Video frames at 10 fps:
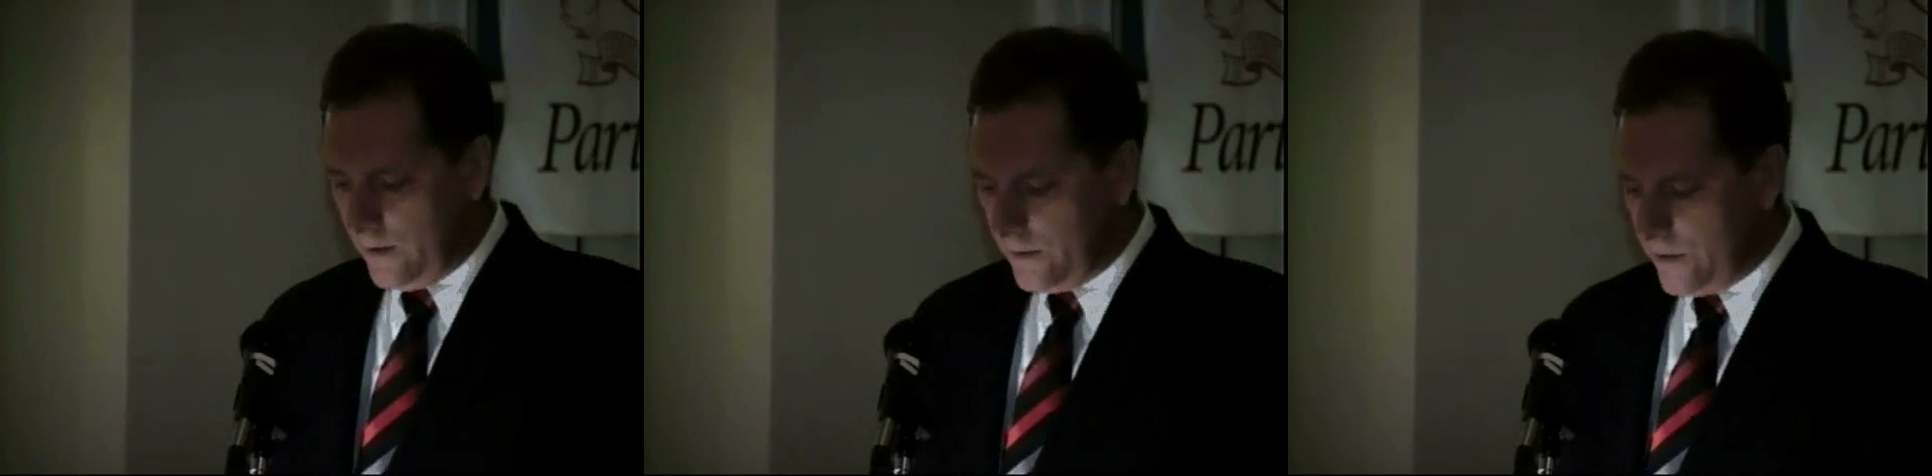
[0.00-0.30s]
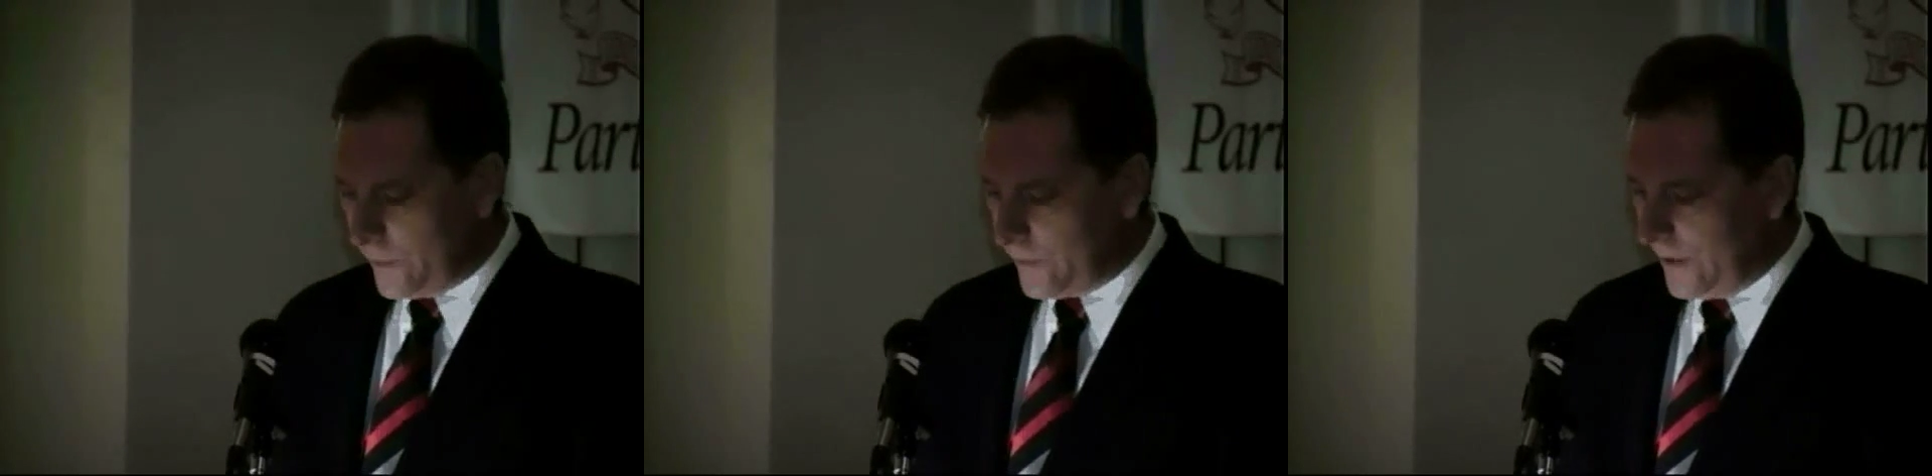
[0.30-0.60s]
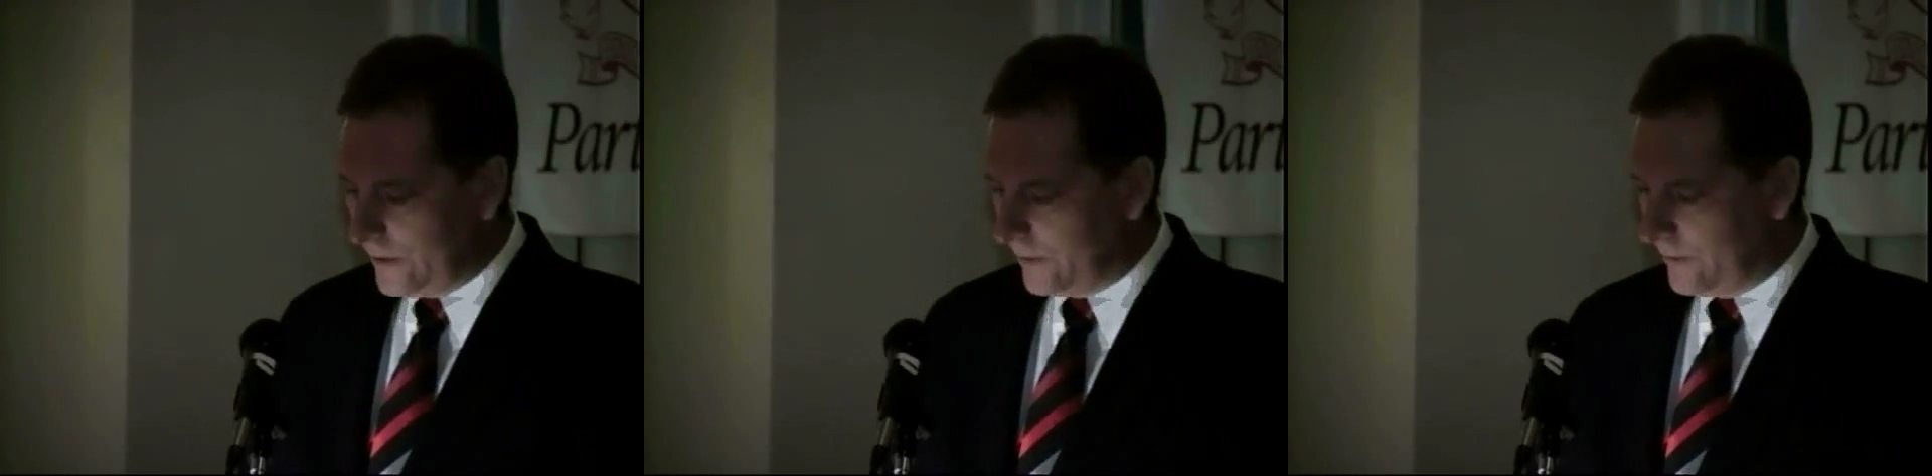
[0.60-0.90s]
Jim and
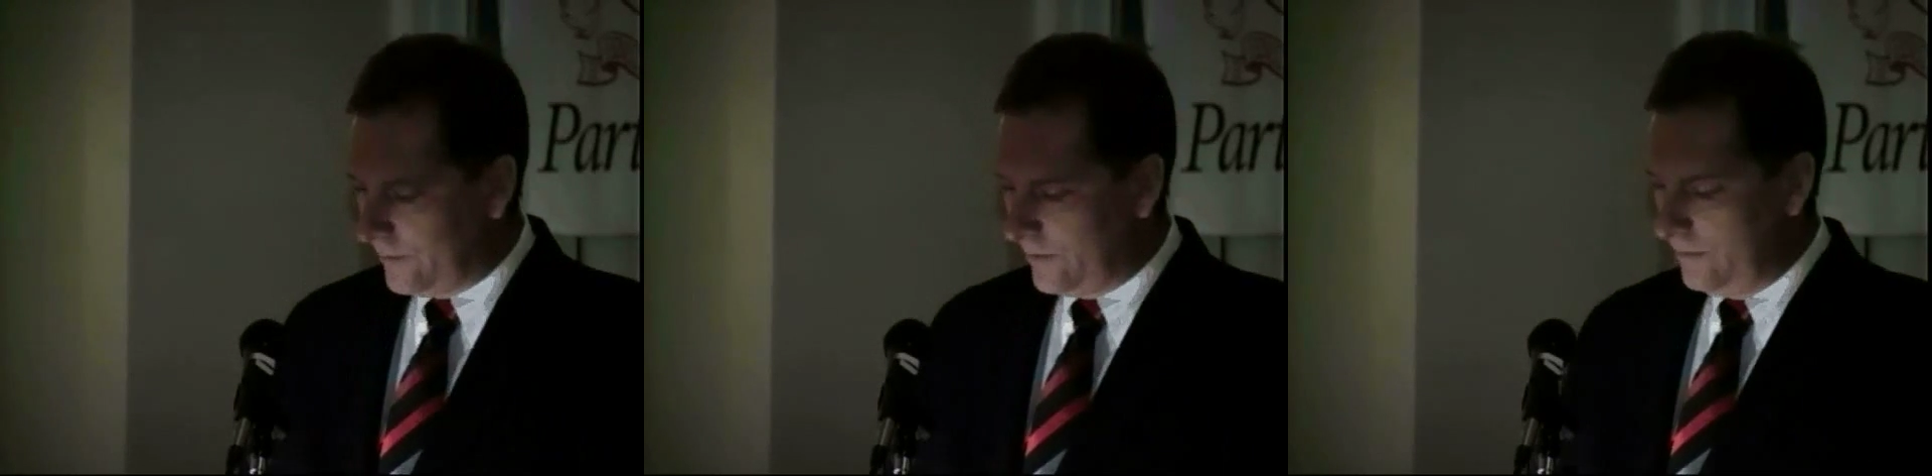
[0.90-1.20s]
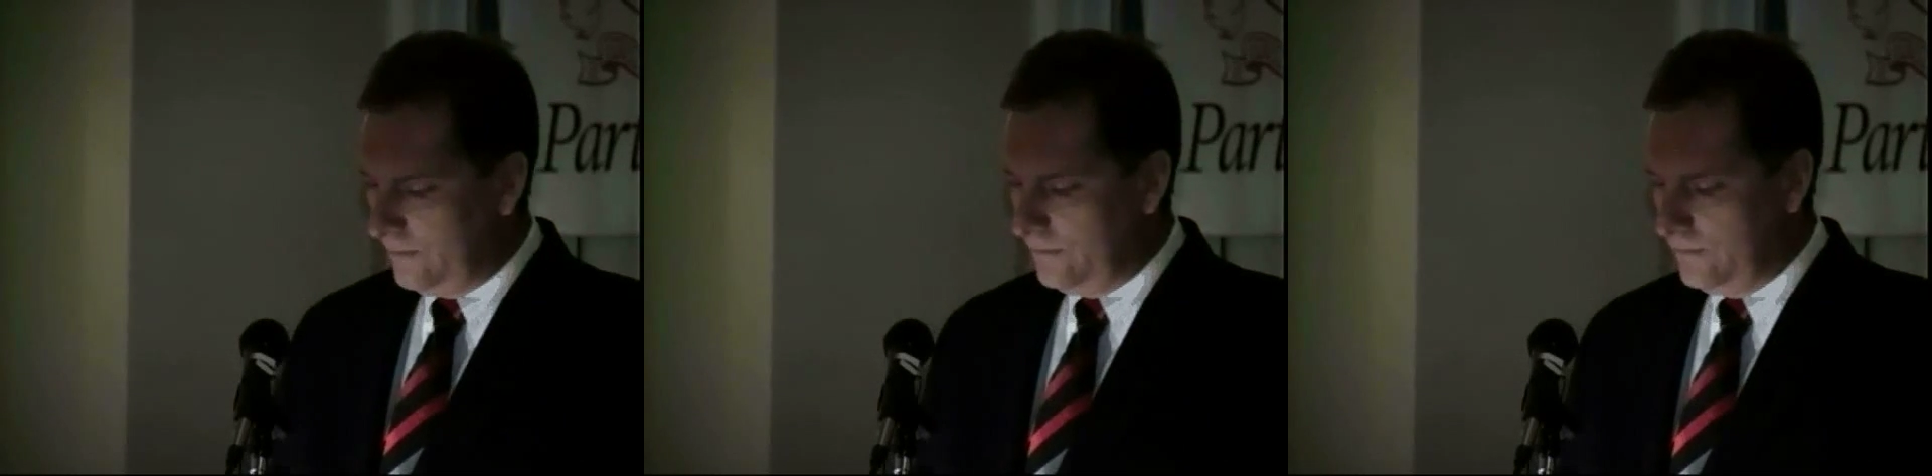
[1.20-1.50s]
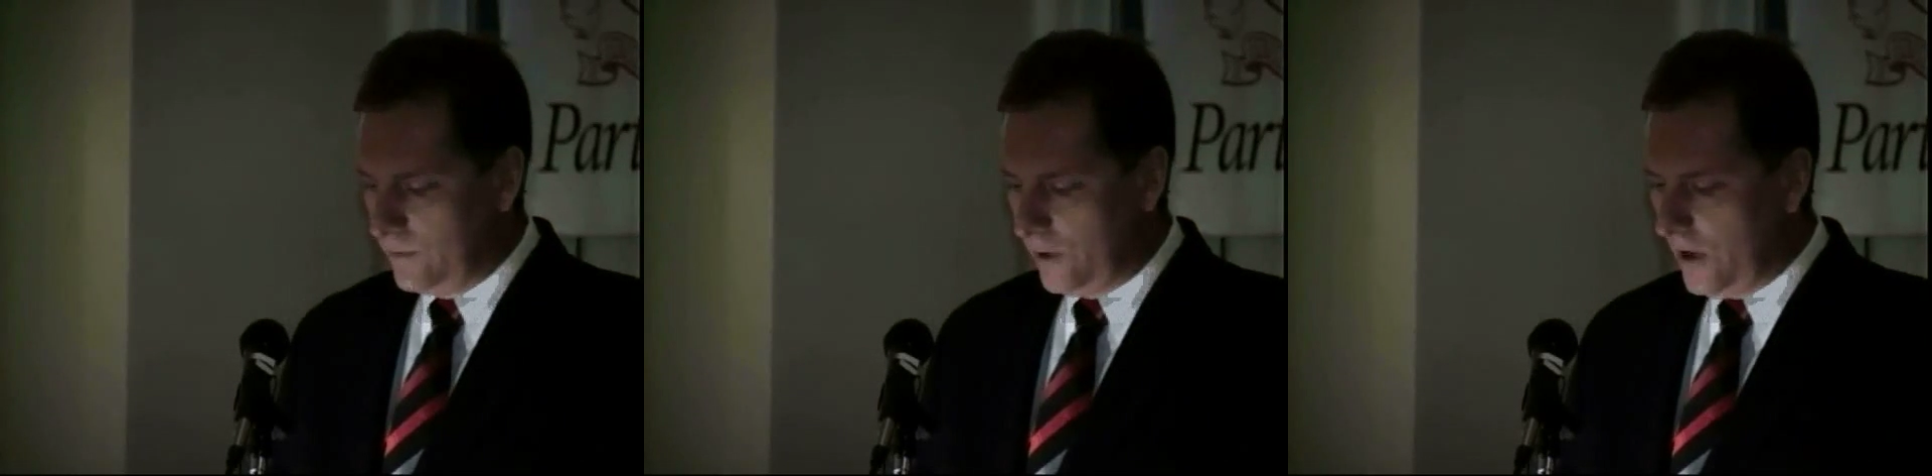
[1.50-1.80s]
Craig took
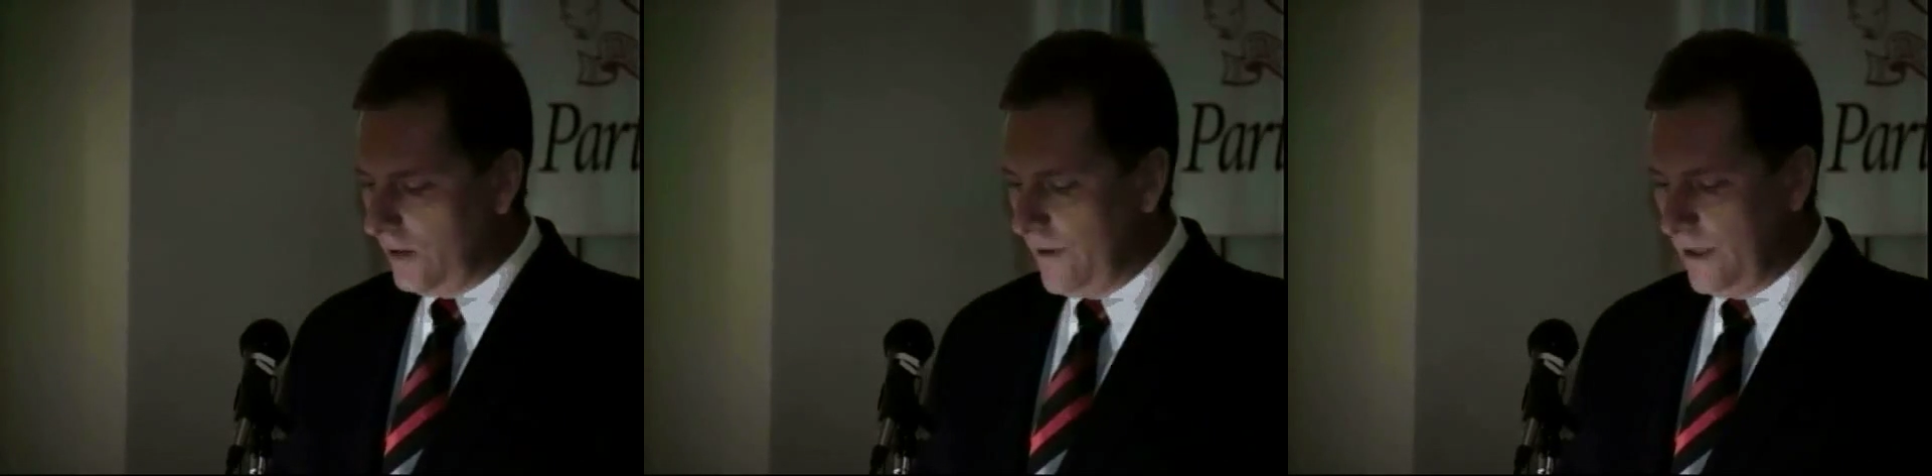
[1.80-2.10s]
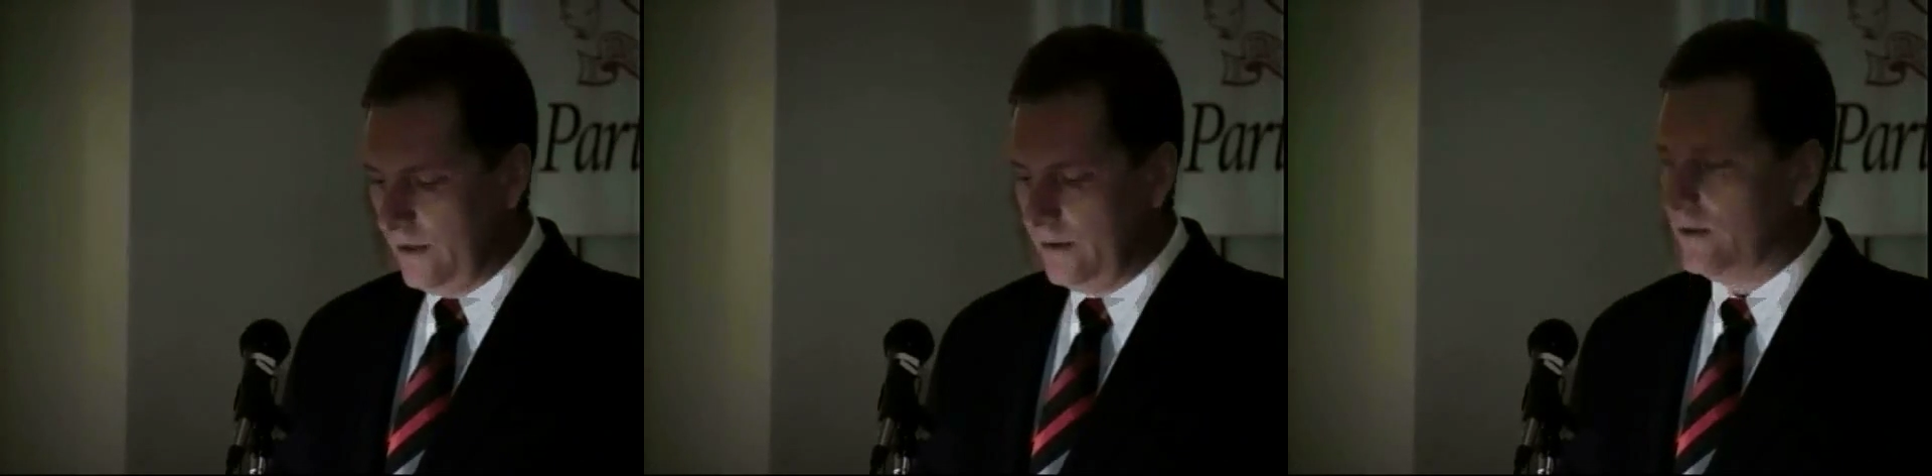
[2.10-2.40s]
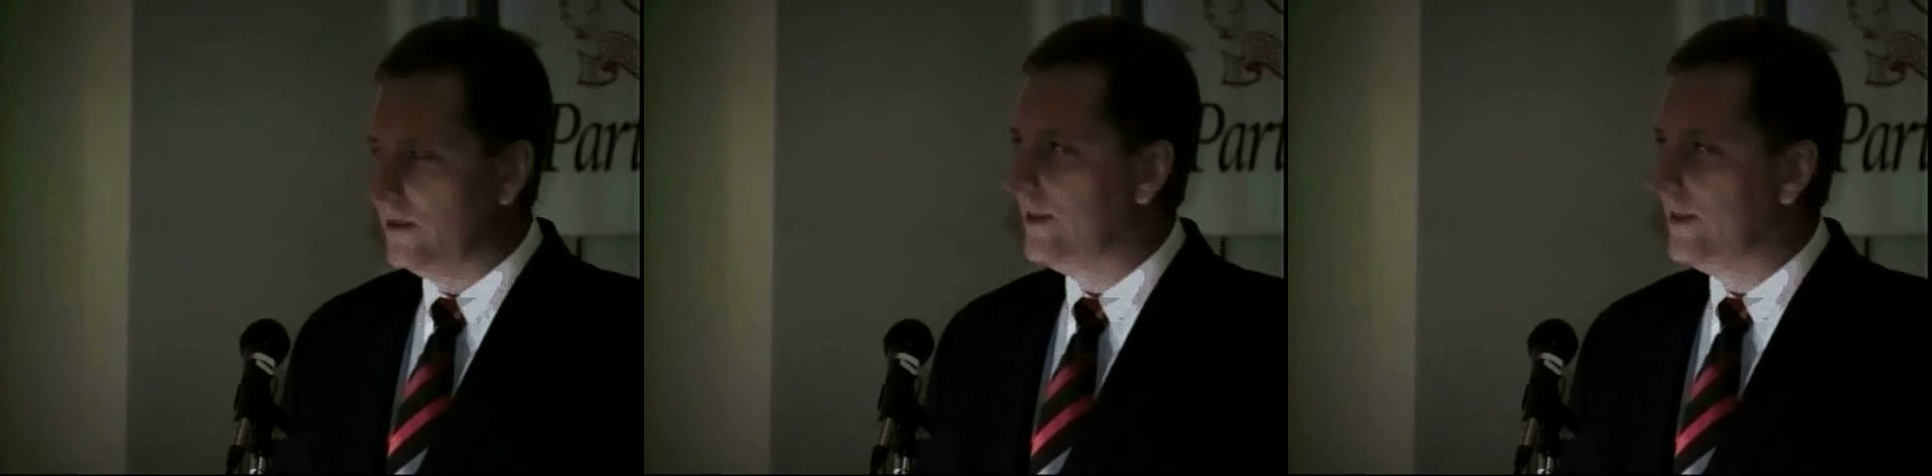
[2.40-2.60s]
strong values and